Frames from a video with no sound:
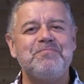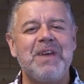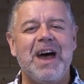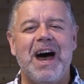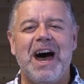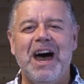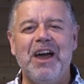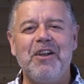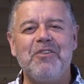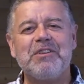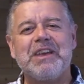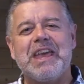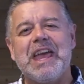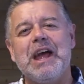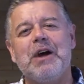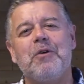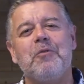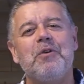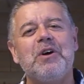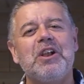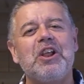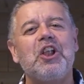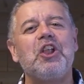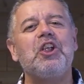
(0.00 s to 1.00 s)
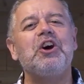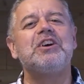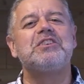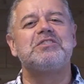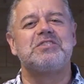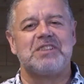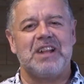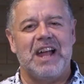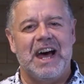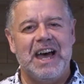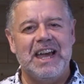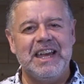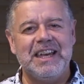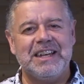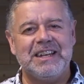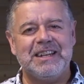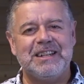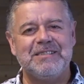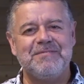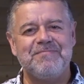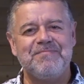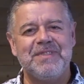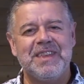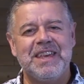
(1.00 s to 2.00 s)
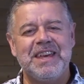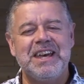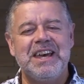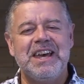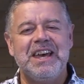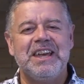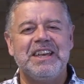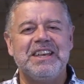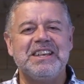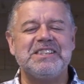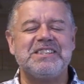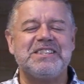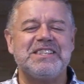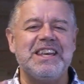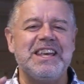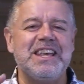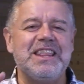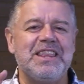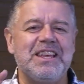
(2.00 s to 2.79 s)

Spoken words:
I don't care what it looks like. You see,